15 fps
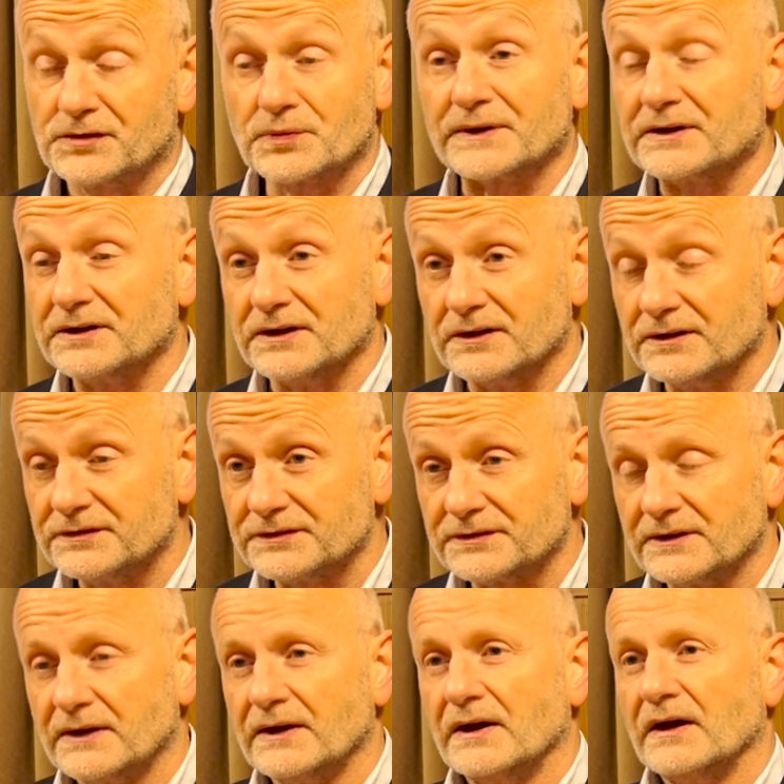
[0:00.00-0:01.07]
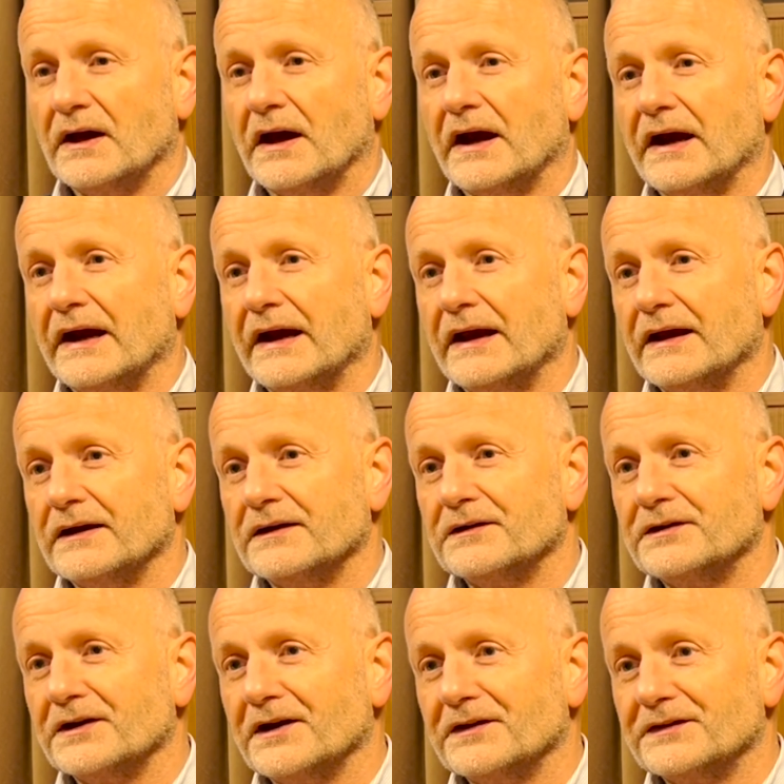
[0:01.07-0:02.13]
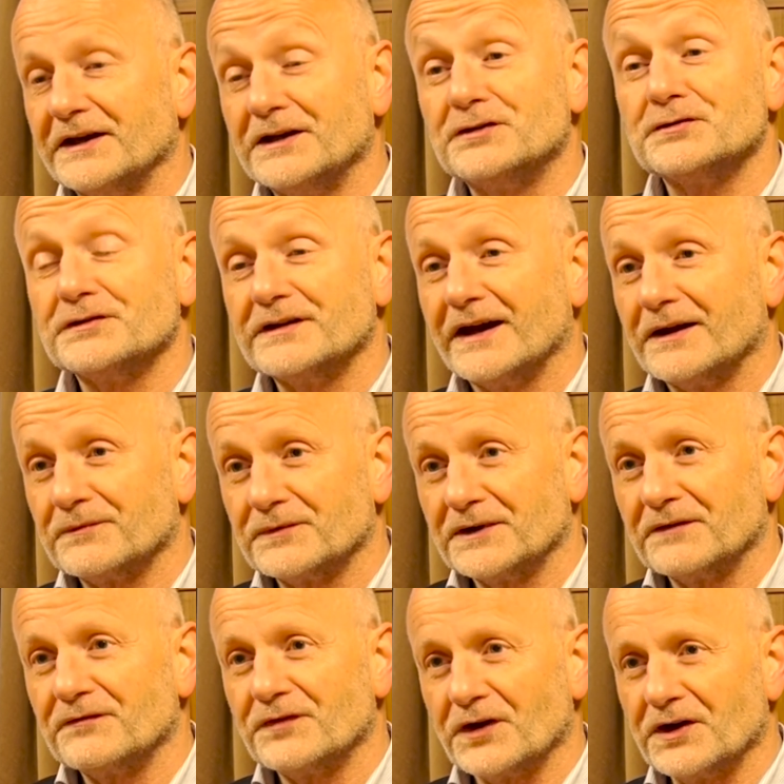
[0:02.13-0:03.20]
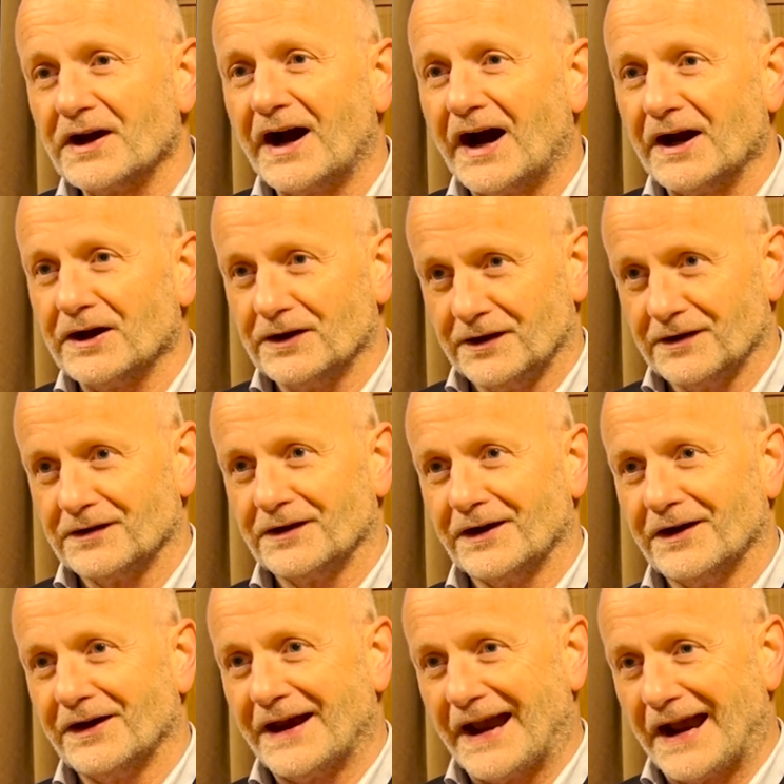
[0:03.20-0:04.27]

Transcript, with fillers: 20 years and uh, they do that with a very high uh,